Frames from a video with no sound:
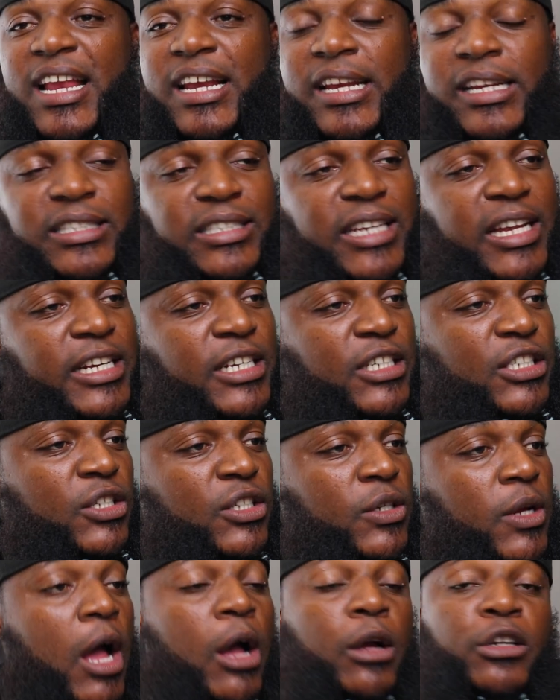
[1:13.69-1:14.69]
Let's get
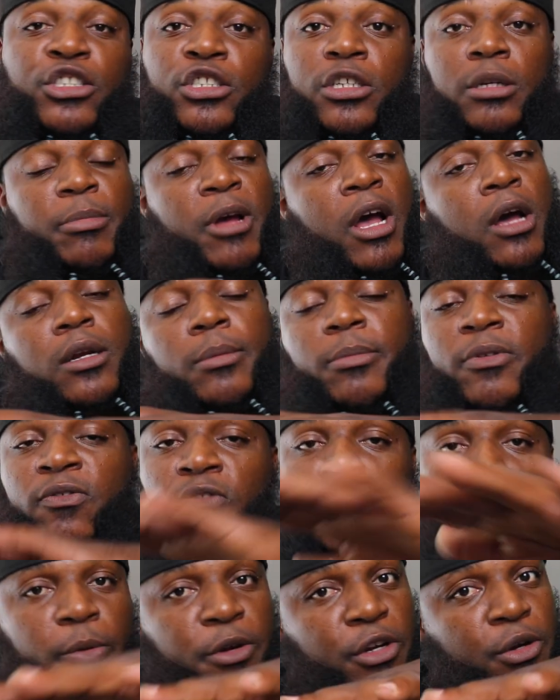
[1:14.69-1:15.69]
into, oh shit, but hold up.
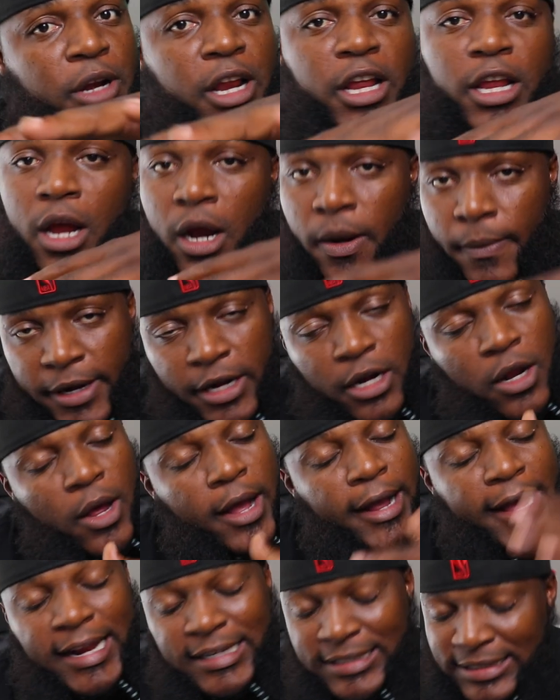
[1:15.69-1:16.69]
Before we do that, y'all already know
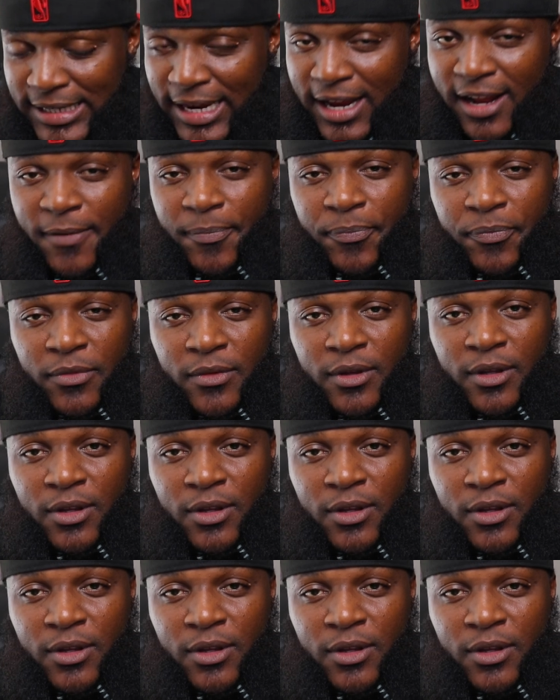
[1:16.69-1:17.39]
I got to say it.